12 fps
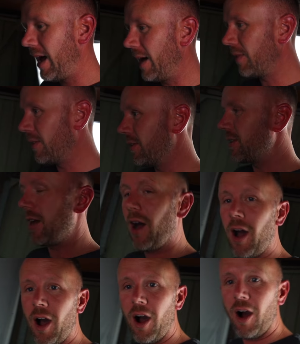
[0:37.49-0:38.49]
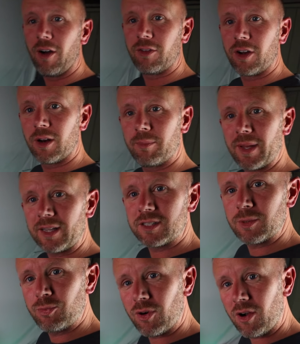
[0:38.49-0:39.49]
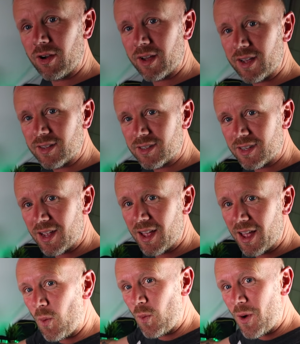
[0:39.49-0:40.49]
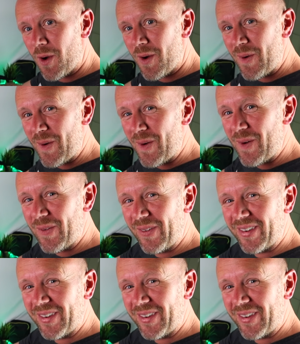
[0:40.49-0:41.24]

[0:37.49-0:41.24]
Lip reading: and I've got a big surprise. Woo!